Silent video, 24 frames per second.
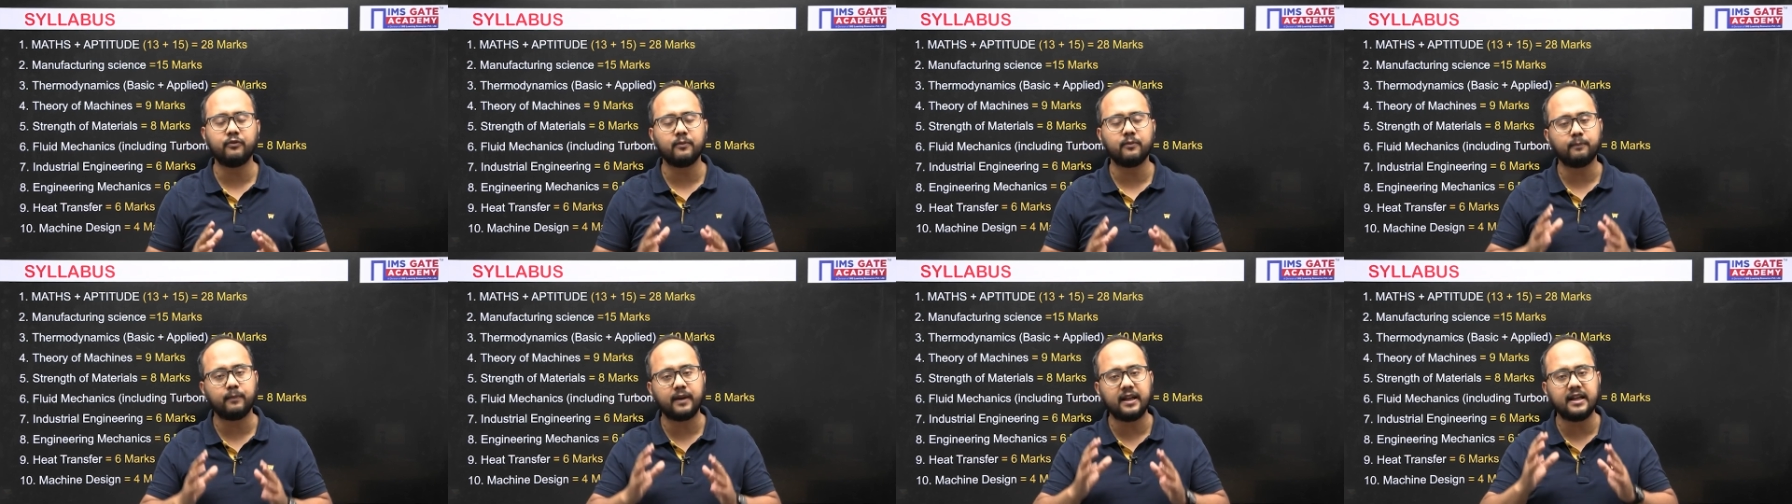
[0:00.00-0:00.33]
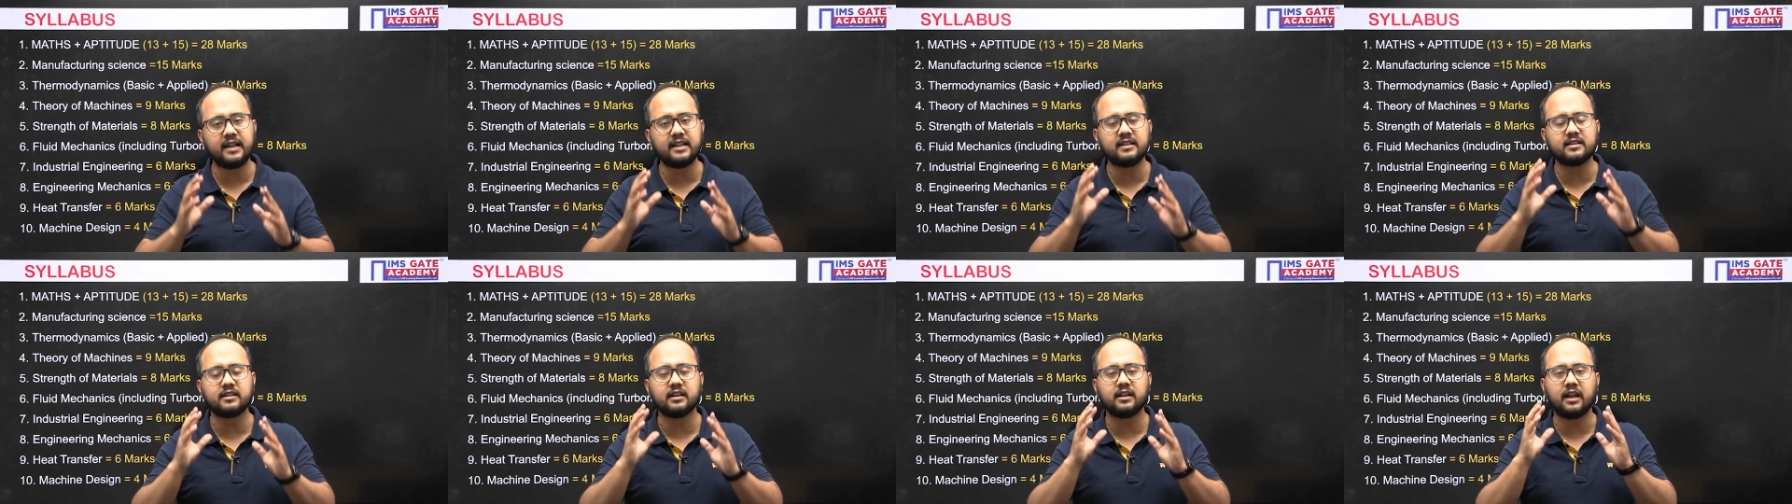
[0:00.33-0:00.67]

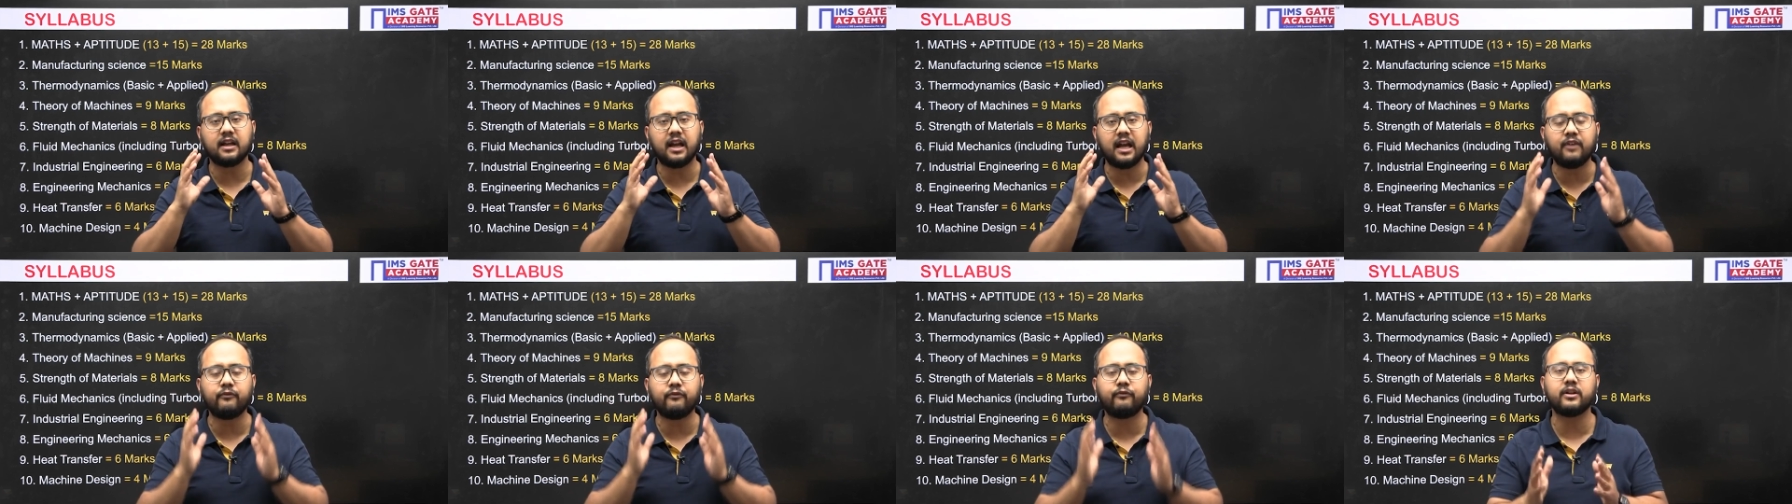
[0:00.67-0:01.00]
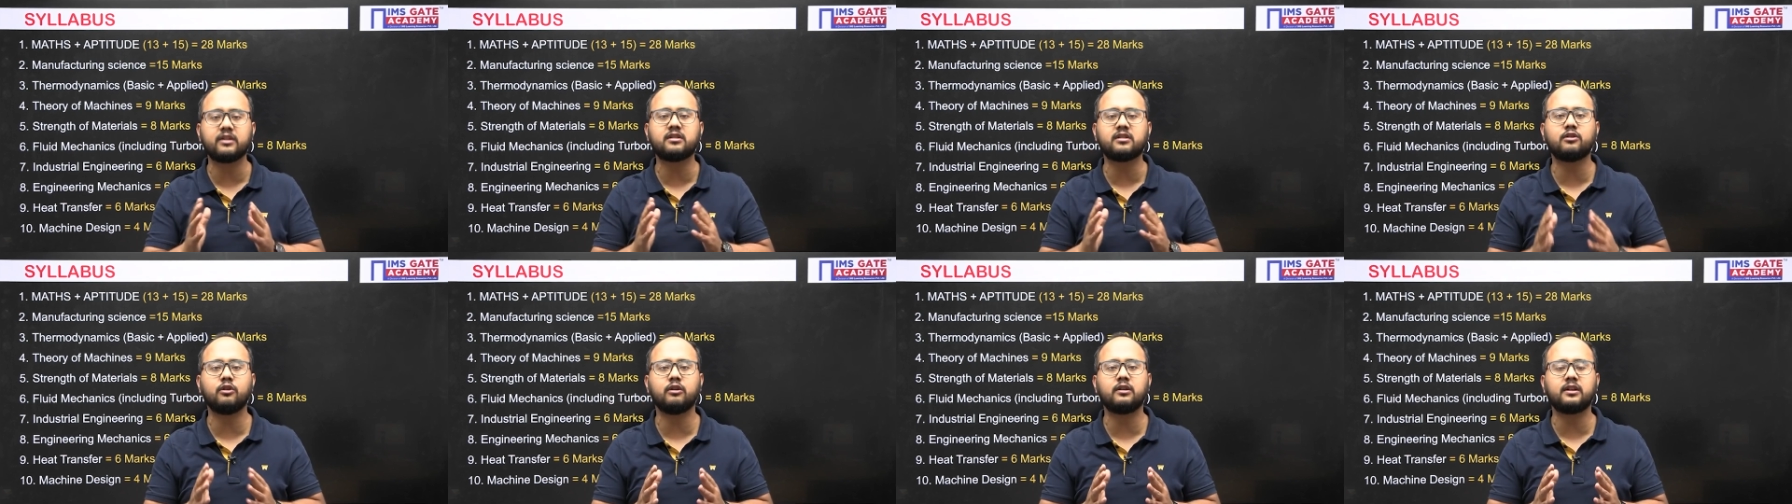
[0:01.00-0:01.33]
Please
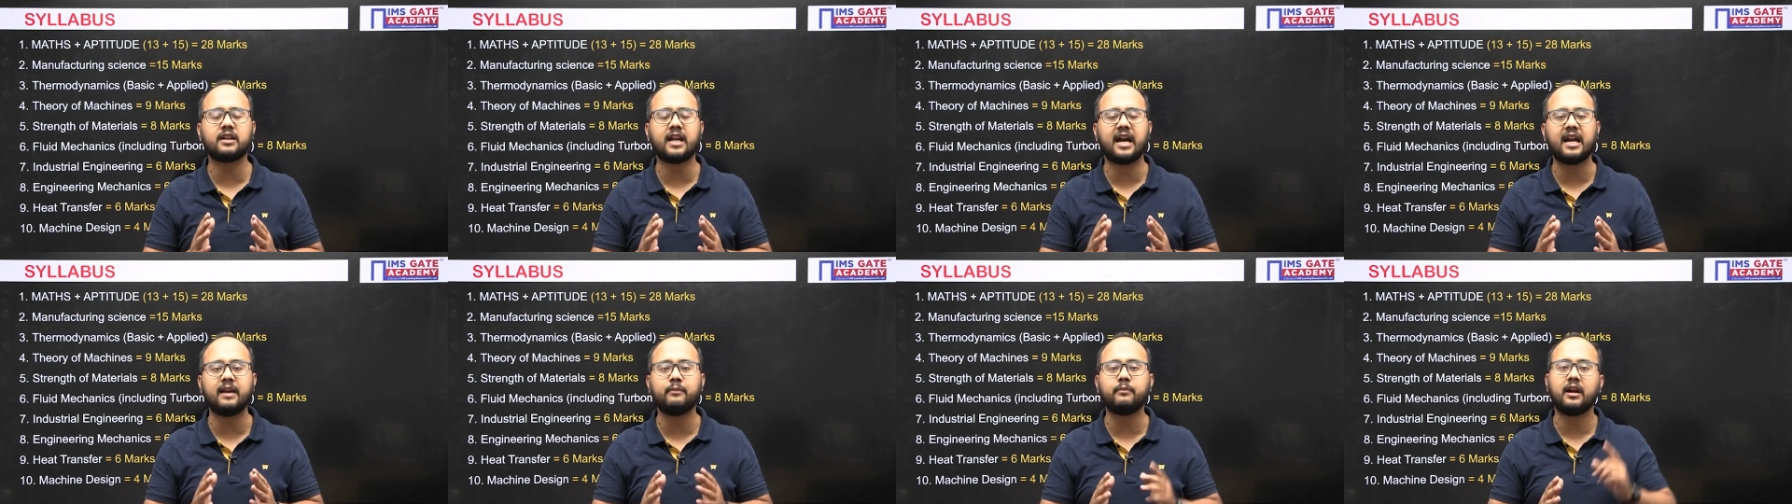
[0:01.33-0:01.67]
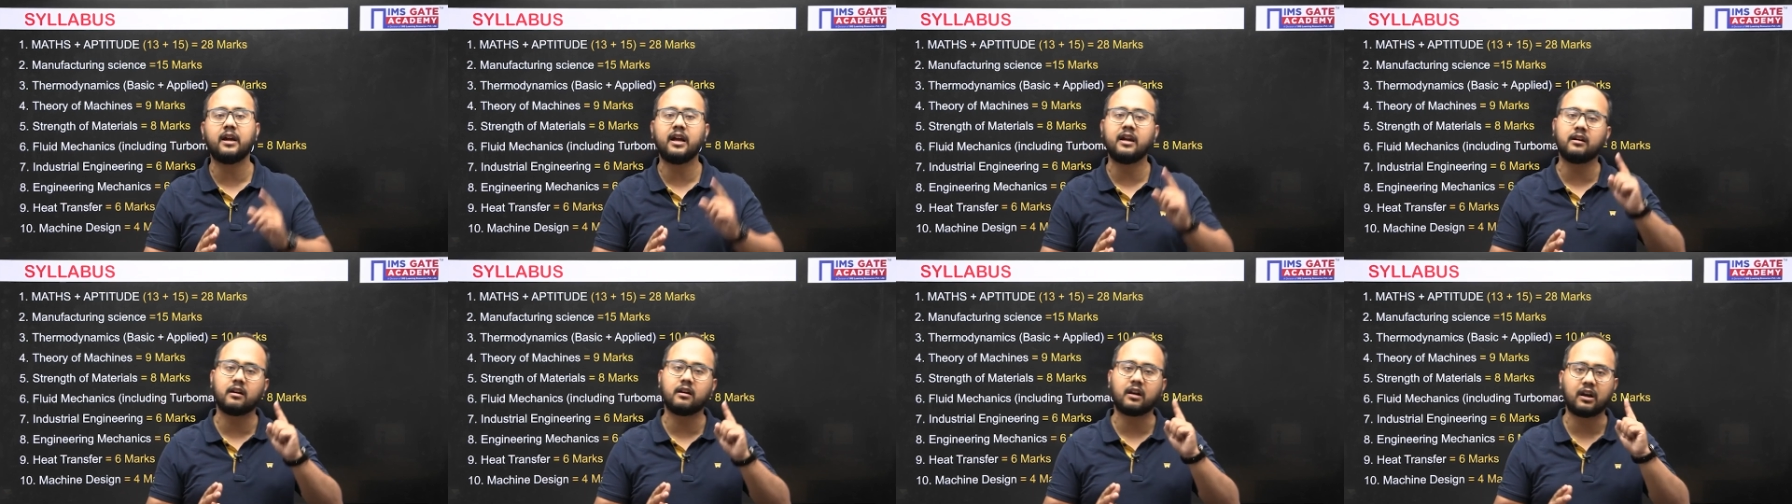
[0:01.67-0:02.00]
invest your time
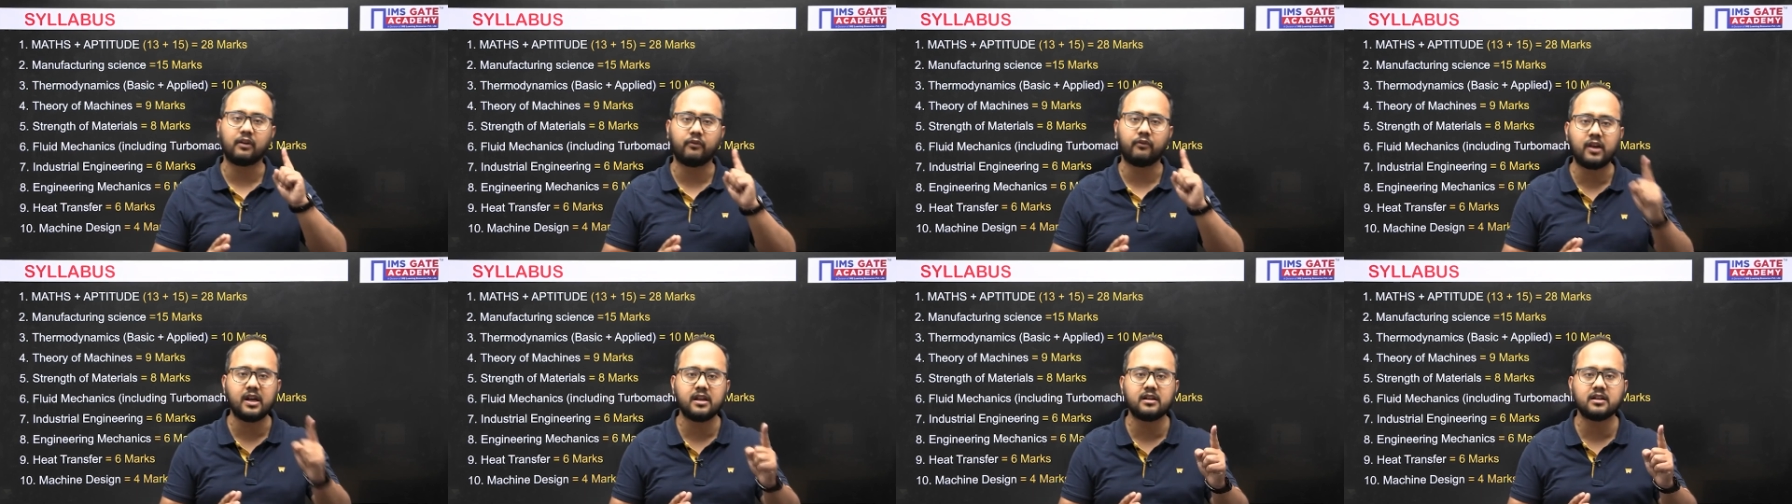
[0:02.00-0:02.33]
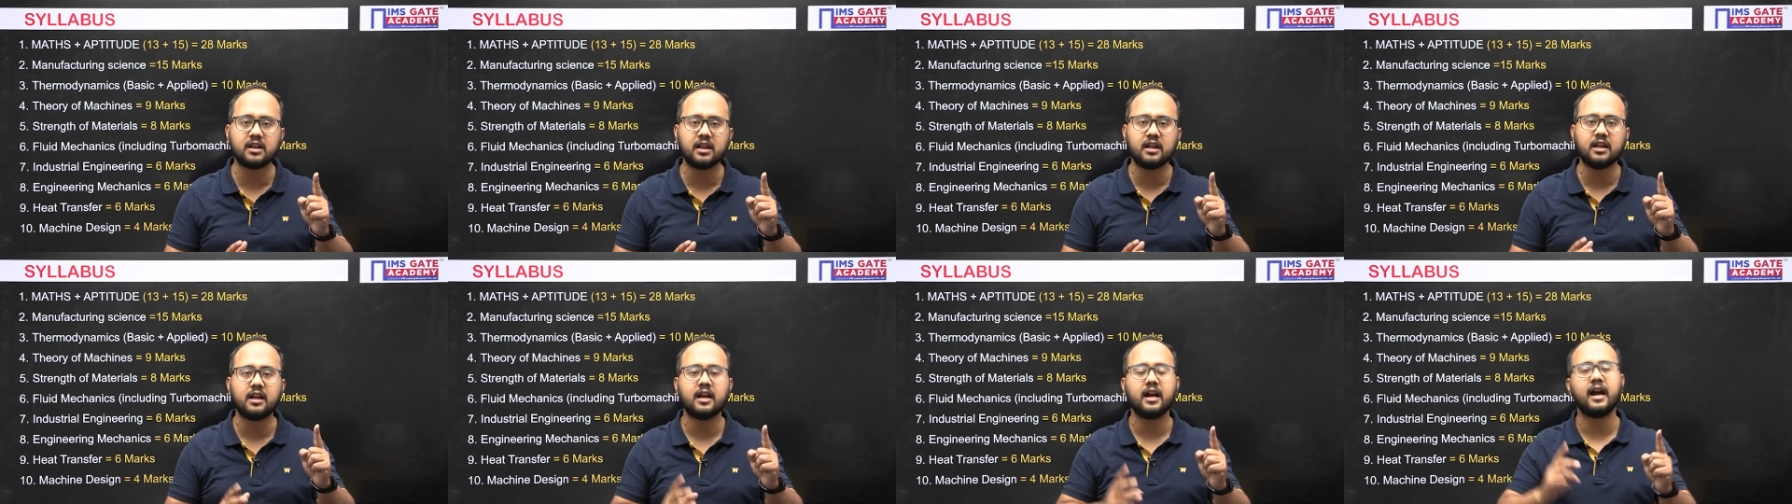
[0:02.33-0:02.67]
in
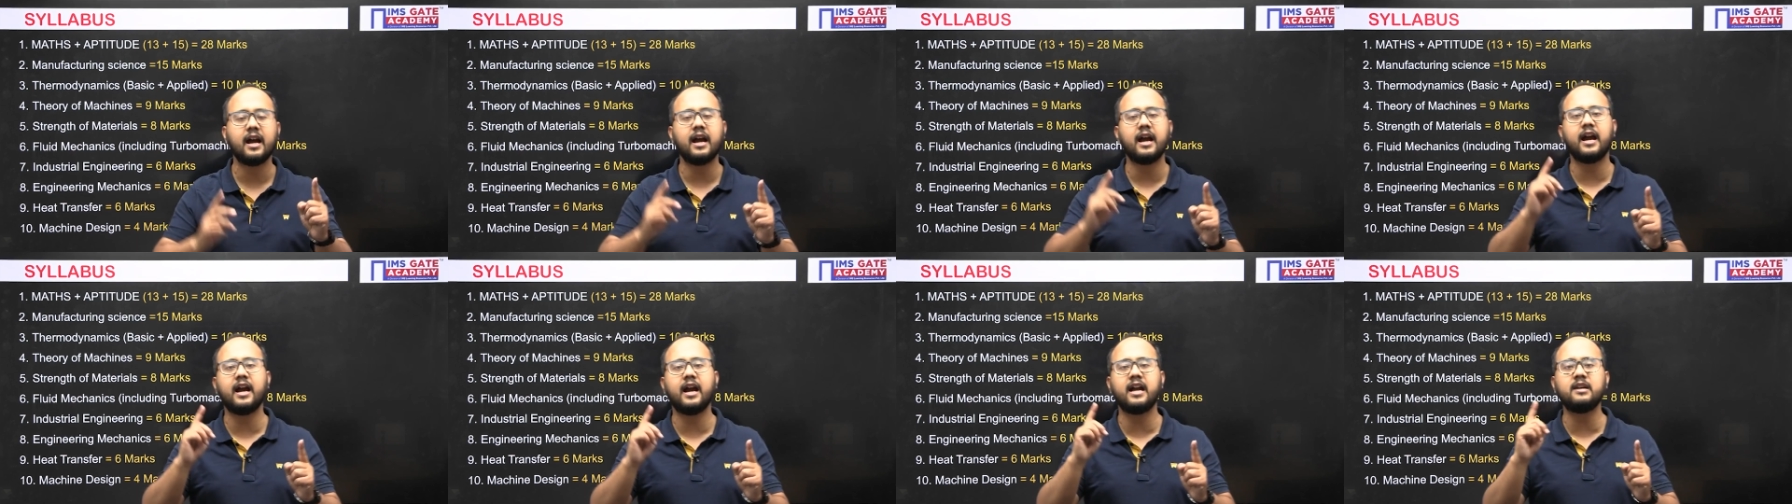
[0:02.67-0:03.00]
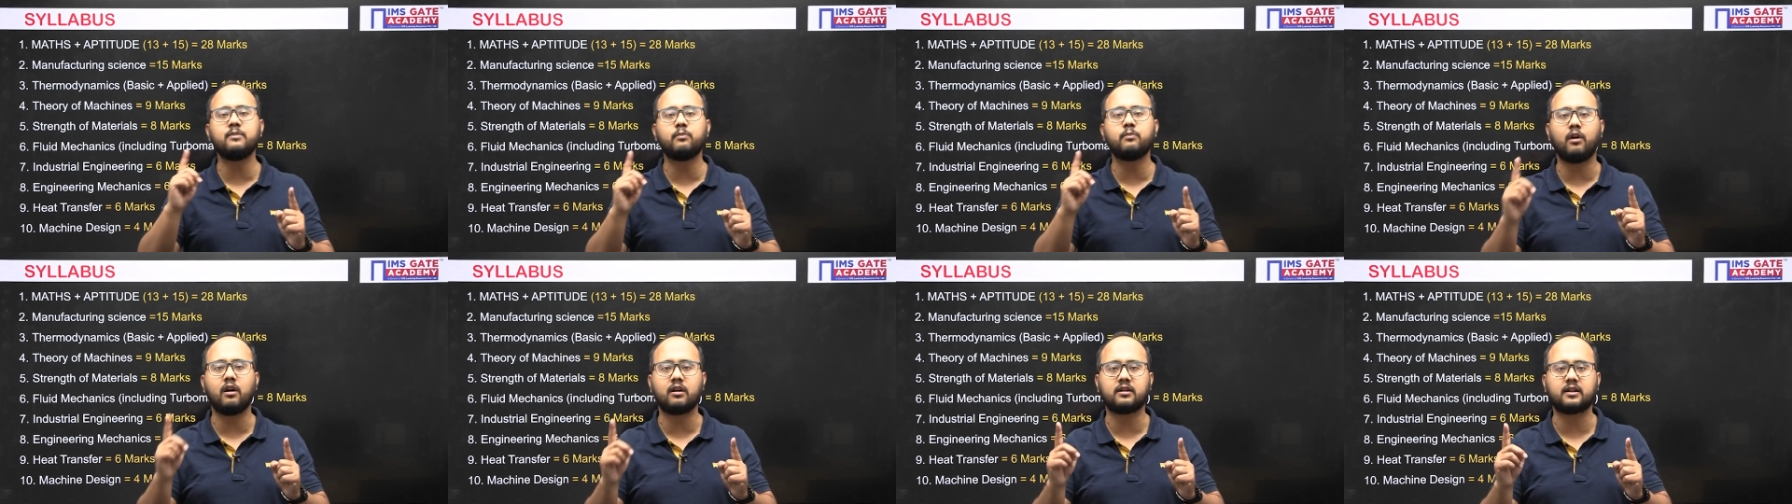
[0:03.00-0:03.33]
revision and
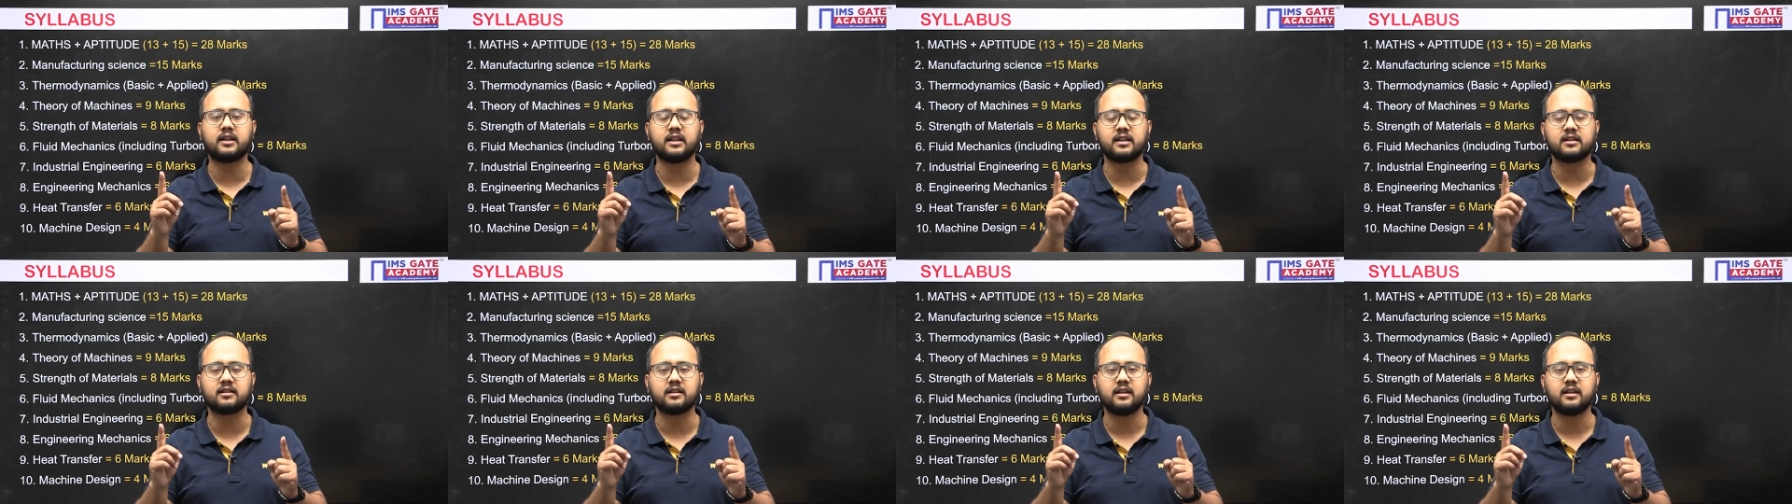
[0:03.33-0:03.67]
mock test.